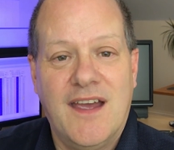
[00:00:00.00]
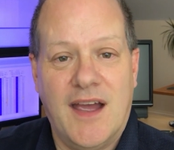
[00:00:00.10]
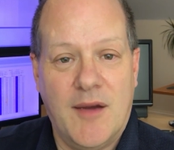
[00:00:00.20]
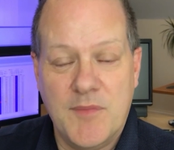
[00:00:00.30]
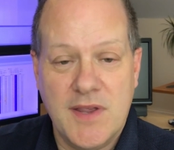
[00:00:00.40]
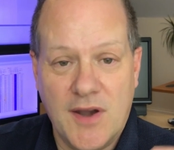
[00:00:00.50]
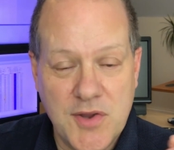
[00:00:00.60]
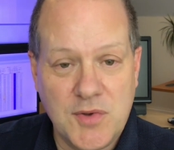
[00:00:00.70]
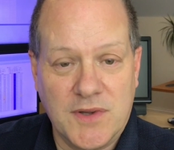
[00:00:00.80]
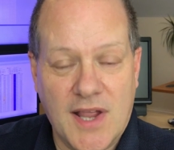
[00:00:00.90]

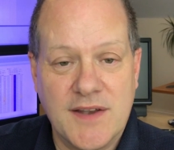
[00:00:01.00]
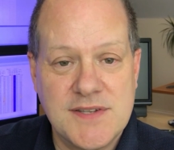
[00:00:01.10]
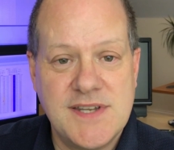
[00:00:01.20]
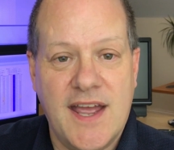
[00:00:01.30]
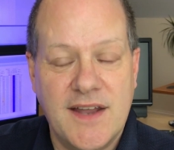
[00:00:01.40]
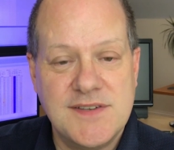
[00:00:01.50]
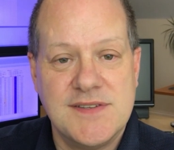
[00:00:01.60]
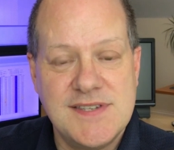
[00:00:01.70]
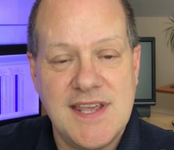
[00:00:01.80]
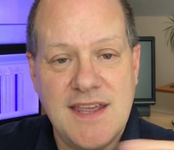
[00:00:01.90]
You'll understand
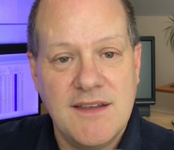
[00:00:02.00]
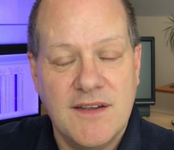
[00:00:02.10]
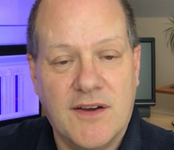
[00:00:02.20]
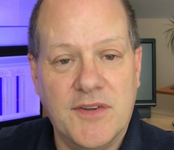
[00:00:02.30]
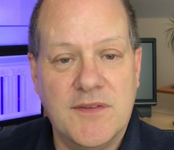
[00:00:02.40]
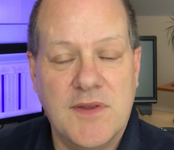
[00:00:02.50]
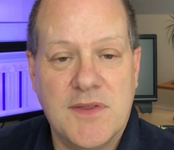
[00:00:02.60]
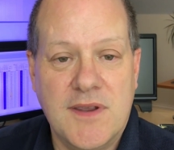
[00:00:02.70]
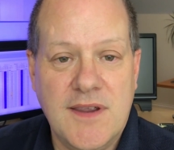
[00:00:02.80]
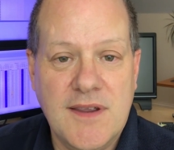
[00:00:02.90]
and see on
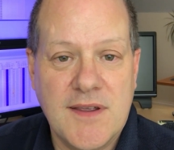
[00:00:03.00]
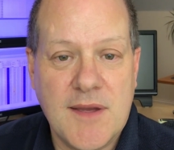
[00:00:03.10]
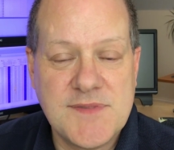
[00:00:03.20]
the